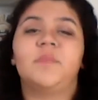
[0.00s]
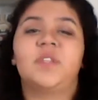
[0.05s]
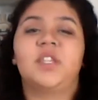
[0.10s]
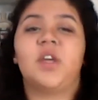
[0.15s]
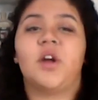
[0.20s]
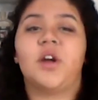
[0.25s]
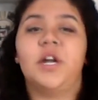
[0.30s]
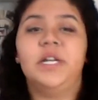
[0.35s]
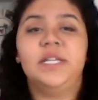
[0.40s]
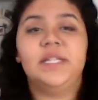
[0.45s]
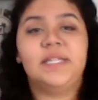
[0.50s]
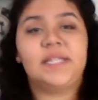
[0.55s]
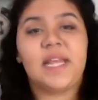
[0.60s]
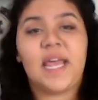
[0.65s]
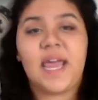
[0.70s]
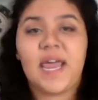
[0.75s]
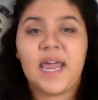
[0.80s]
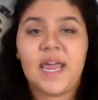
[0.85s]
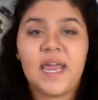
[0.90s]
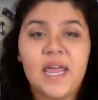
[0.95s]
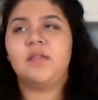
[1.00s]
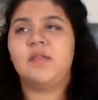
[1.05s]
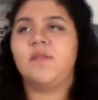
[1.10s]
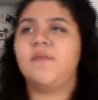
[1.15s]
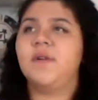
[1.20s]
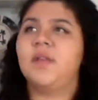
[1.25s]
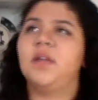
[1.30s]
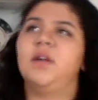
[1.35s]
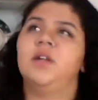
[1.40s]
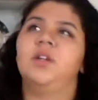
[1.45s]
Sorry to say. It's a
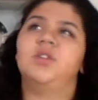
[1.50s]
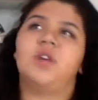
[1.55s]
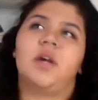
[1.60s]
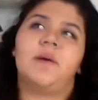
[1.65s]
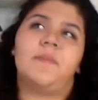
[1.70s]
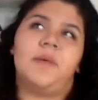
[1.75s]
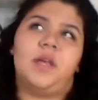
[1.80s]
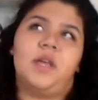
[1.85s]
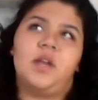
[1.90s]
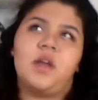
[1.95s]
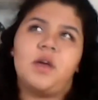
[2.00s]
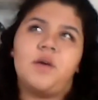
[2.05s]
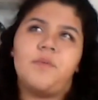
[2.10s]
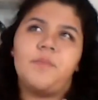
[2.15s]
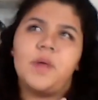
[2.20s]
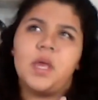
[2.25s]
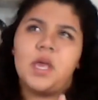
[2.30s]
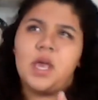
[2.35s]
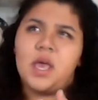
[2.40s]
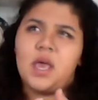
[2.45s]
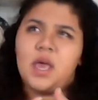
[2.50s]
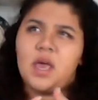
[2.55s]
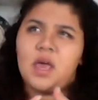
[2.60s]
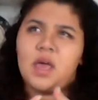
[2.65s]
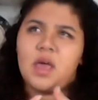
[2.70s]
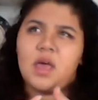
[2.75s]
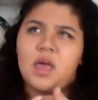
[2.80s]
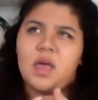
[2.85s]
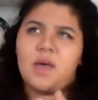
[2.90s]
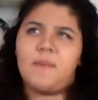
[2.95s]
really good drama,
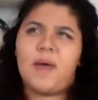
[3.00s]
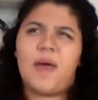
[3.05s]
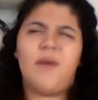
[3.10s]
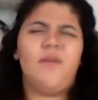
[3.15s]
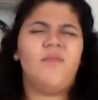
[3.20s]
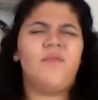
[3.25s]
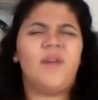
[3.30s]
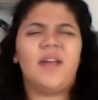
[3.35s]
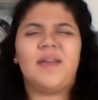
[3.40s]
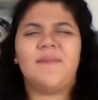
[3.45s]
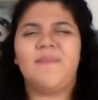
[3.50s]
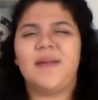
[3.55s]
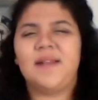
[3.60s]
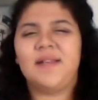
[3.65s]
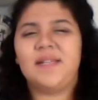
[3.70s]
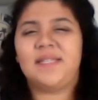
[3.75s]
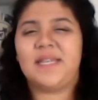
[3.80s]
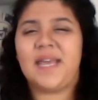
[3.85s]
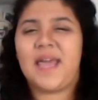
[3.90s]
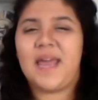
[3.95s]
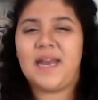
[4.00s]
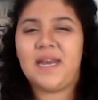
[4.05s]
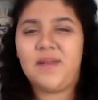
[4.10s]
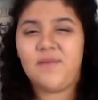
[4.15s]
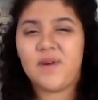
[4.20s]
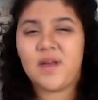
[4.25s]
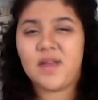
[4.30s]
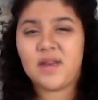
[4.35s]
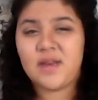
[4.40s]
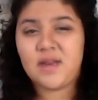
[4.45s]
I would recommend it to
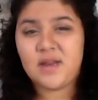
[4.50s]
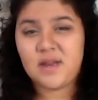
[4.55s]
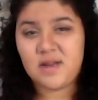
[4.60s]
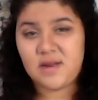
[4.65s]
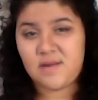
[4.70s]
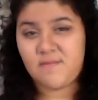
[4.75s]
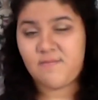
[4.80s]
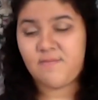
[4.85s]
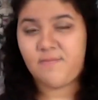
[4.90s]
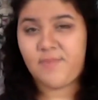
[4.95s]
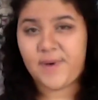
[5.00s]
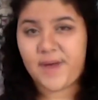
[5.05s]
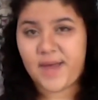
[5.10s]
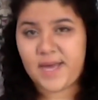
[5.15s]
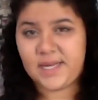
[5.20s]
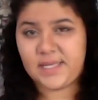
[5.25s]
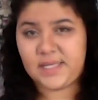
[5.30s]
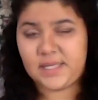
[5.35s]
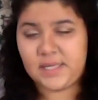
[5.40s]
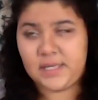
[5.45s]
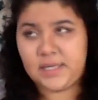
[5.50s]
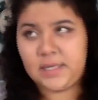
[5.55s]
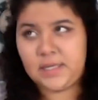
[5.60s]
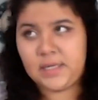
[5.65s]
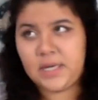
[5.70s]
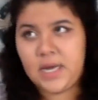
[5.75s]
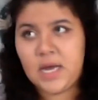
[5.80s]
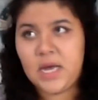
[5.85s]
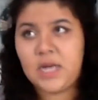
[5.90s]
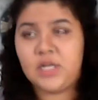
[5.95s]
anyone, but
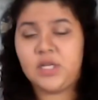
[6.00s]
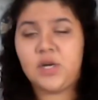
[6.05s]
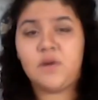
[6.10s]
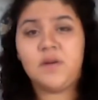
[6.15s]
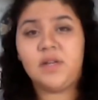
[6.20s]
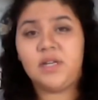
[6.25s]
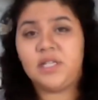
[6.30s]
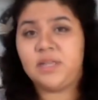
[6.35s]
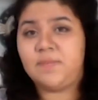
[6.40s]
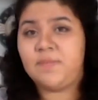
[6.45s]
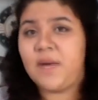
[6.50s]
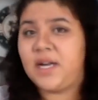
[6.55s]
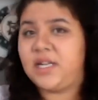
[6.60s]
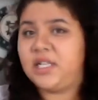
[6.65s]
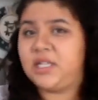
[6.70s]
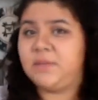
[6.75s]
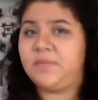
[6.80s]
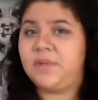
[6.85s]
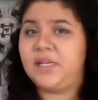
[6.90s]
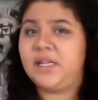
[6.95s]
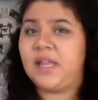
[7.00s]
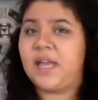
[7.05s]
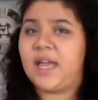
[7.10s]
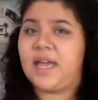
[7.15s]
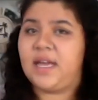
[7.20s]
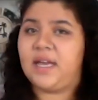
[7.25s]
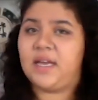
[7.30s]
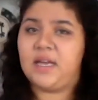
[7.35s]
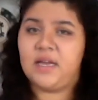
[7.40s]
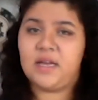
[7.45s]
don't expect it
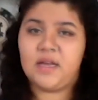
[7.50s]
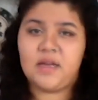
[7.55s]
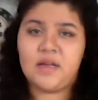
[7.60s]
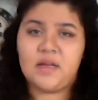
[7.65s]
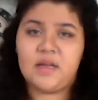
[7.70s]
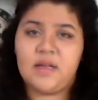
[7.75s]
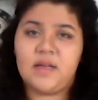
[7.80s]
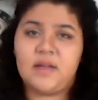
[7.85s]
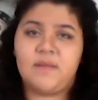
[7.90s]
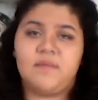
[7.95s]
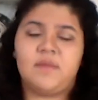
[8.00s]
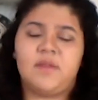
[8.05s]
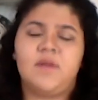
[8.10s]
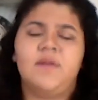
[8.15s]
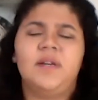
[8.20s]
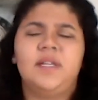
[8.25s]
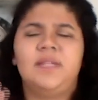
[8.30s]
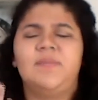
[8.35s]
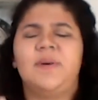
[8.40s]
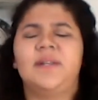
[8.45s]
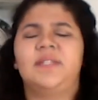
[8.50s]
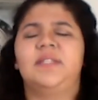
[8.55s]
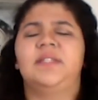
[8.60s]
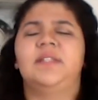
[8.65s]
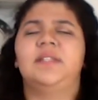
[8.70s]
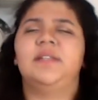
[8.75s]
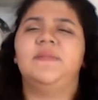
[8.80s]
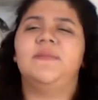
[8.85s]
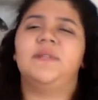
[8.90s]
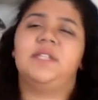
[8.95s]

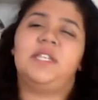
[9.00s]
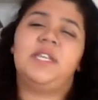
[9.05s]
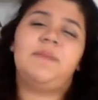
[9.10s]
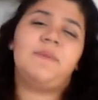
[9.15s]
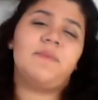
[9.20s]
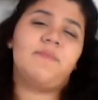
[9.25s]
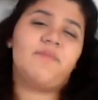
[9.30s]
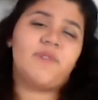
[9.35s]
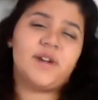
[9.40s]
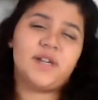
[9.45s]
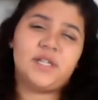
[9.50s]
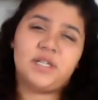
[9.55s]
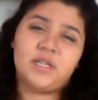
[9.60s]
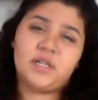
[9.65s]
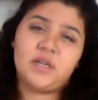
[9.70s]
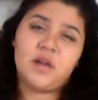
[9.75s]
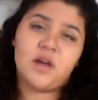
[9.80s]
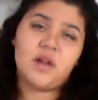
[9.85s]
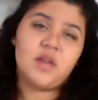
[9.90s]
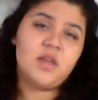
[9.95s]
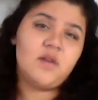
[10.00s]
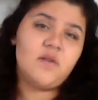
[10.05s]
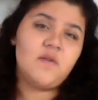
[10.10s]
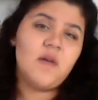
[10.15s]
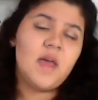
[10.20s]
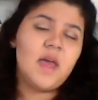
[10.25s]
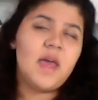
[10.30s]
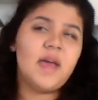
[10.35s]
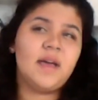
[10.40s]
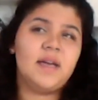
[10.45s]
to leave a deep impression on you,
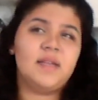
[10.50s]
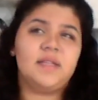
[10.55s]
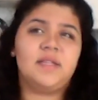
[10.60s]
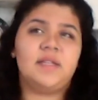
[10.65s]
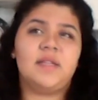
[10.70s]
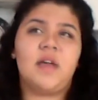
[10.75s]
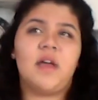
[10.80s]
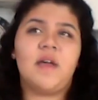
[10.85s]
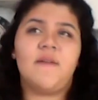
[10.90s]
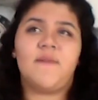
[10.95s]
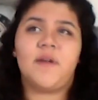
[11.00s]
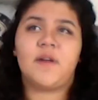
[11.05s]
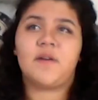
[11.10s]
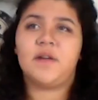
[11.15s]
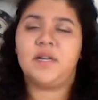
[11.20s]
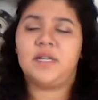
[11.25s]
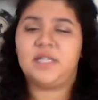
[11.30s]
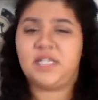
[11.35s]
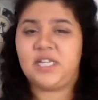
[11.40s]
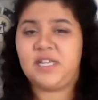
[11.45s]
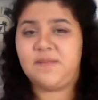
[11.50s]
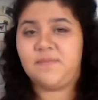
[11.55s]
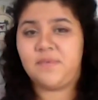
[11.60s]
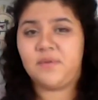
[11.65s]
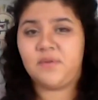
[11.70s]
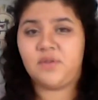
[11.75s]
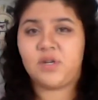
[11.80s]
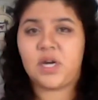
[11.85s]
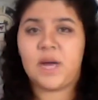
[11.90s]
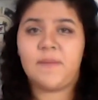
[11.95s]
because it's not a very deep
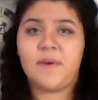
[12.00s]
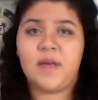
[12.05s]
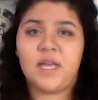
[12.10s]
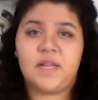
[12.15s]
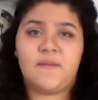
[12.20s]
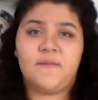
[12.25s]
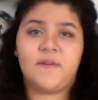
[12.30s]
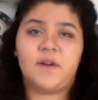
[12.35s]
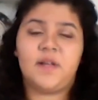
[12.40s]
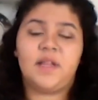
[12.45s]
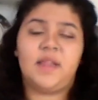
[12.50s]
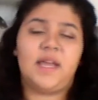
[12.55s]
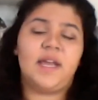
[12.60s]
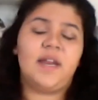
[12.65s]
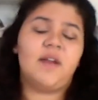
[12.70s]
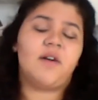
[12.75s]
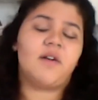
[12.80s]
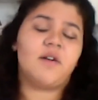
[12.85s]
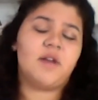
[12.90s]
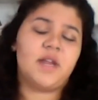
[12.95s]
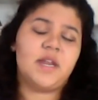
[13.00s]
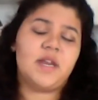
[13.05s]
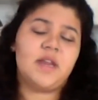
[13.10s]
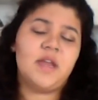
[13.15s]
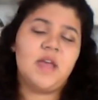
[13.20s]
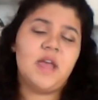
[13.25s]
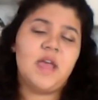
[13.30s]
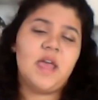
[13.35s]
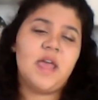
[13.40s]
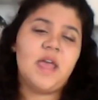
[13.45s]
drama. It's very lighthearted
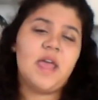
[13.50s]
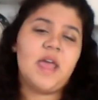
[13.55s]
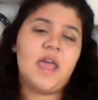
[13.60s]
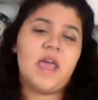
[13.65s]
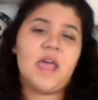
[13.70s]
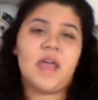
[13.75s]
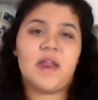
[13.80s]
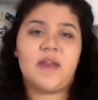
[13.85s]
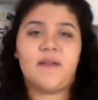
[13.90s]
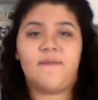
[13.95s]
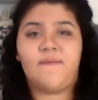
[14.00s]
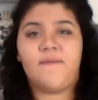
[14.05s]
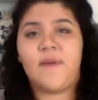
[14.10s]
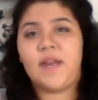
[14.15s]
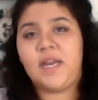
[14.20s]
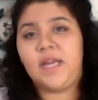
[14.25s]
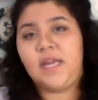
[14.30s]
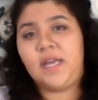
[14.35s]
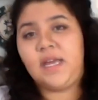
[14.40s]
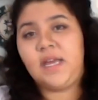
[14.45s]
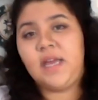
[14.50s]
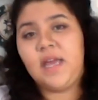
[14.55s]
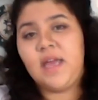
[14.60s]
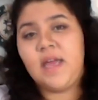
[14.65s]
and funny,